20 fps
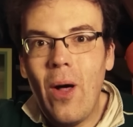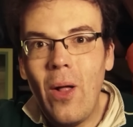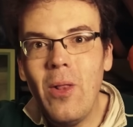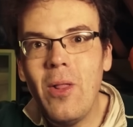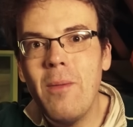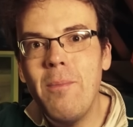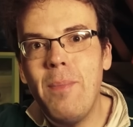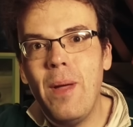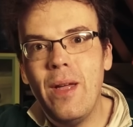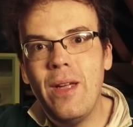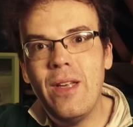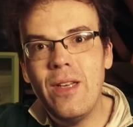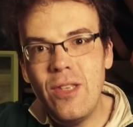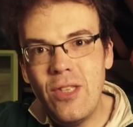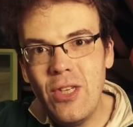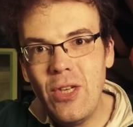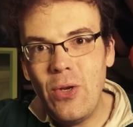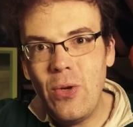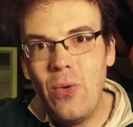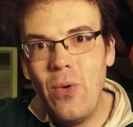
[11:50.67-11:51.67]
Hülkenberg can
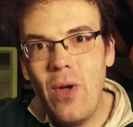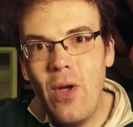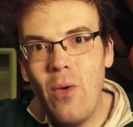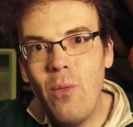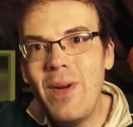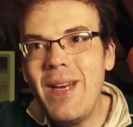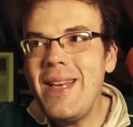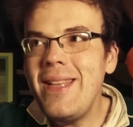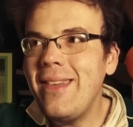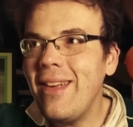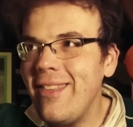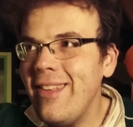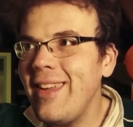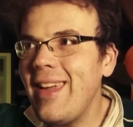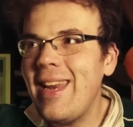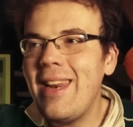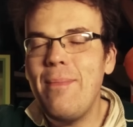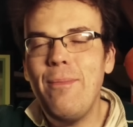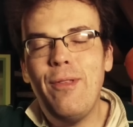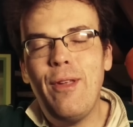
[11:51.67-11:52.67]
do when he doesn't
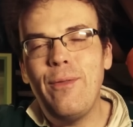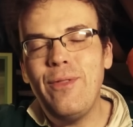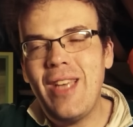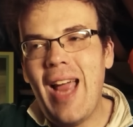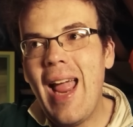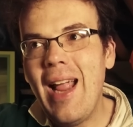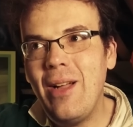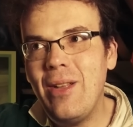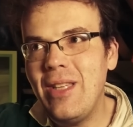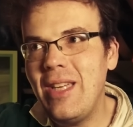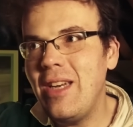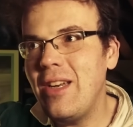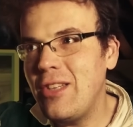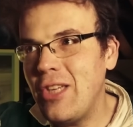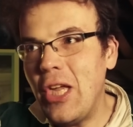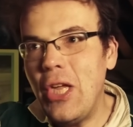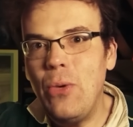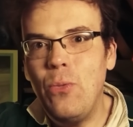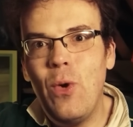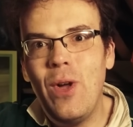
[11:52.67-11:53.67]
get himself tangled in a
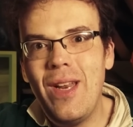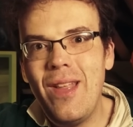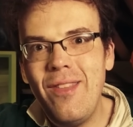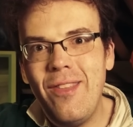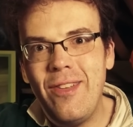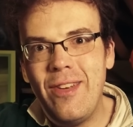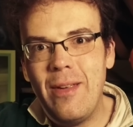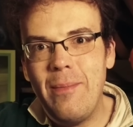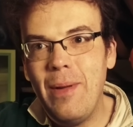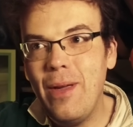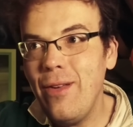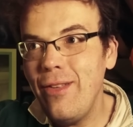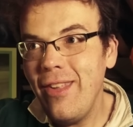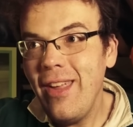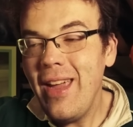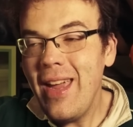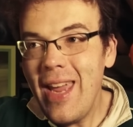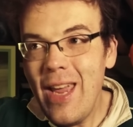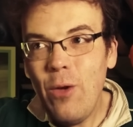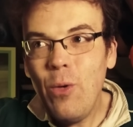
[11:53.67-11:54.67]
turn one incident, because
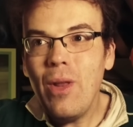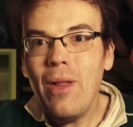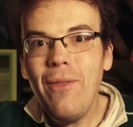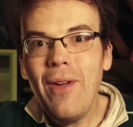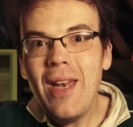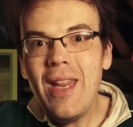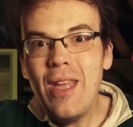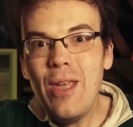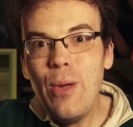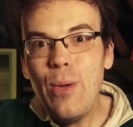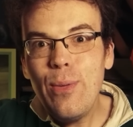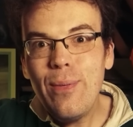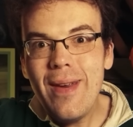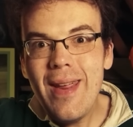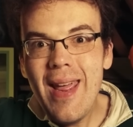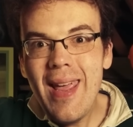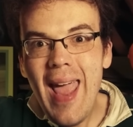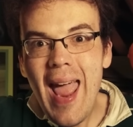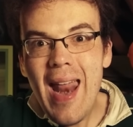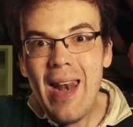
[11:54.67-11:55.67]
he qualified in
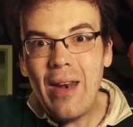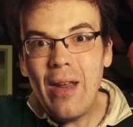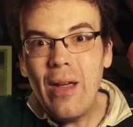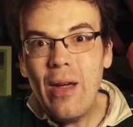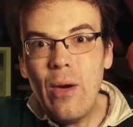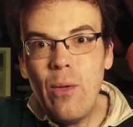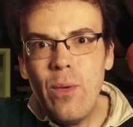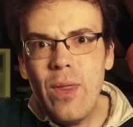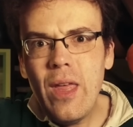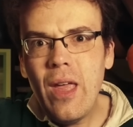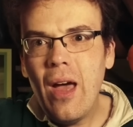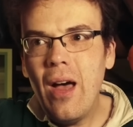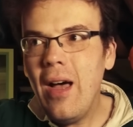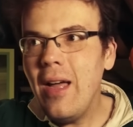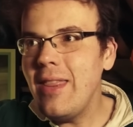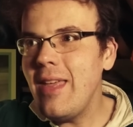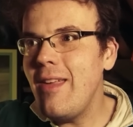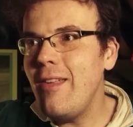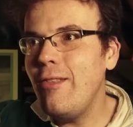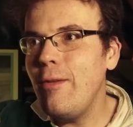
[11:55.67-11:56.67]
Q3 again with a
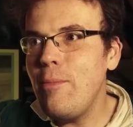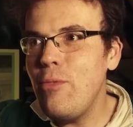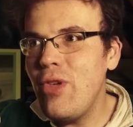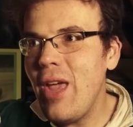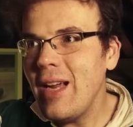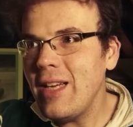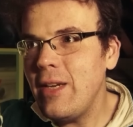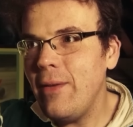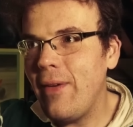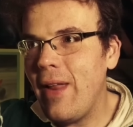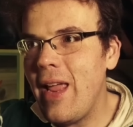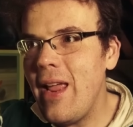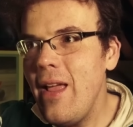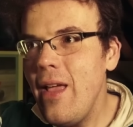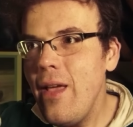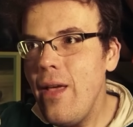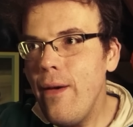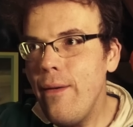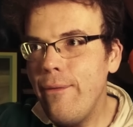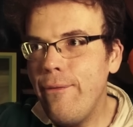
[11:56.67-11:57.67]
car that is objectively
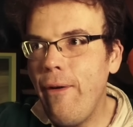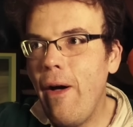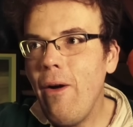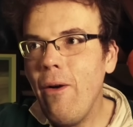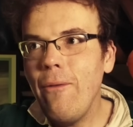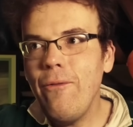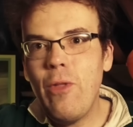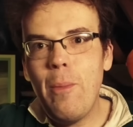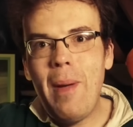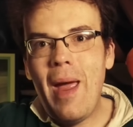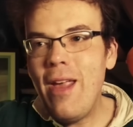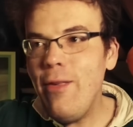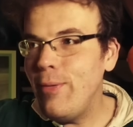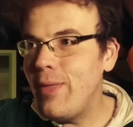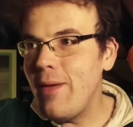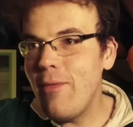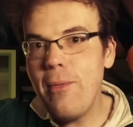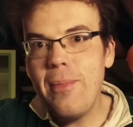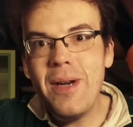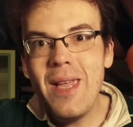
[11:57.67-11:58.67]
far up the pace with
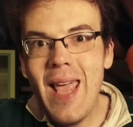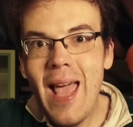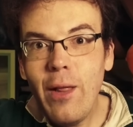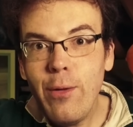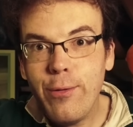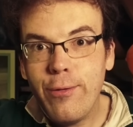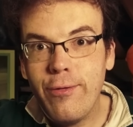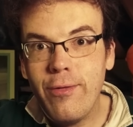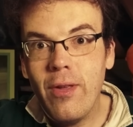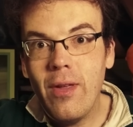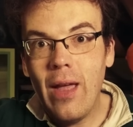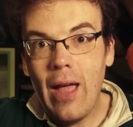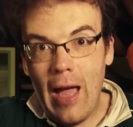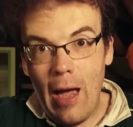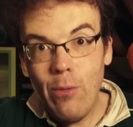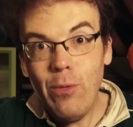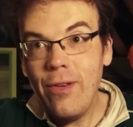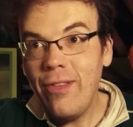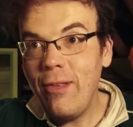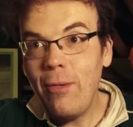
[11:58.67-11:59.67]
everybody else. I
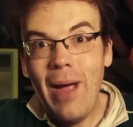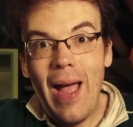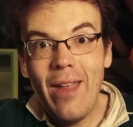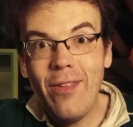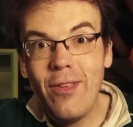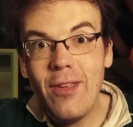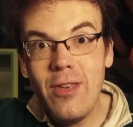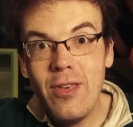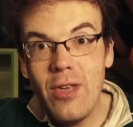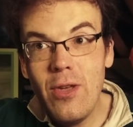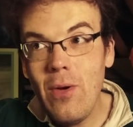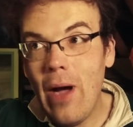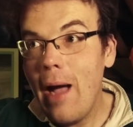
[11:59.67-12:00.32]
want to see what Haas can do.